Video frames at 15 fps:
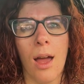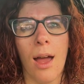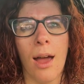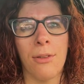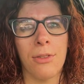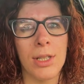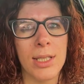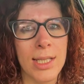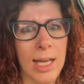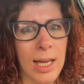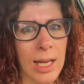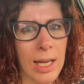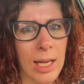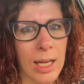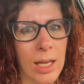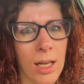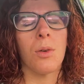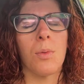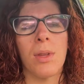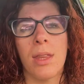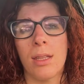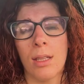every day
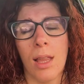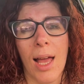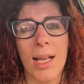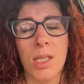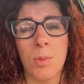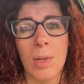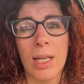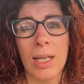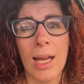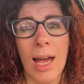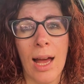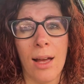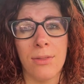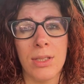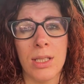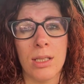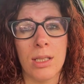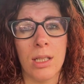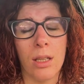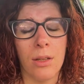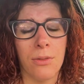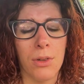within the last week and a half since
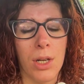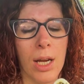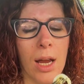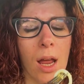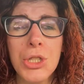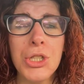delivery